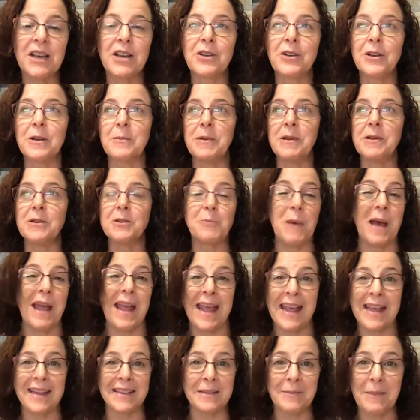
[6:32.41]
Could it be used by a
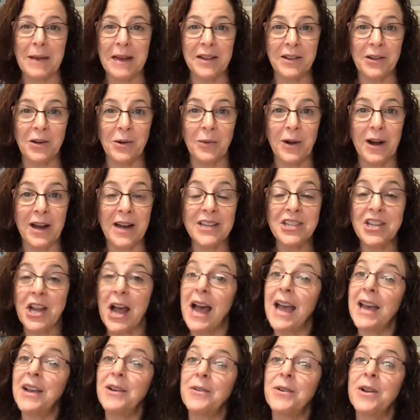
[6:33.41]
handyman in the garage?
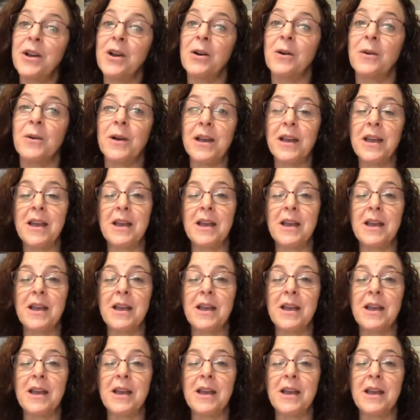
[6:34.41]
I don't know.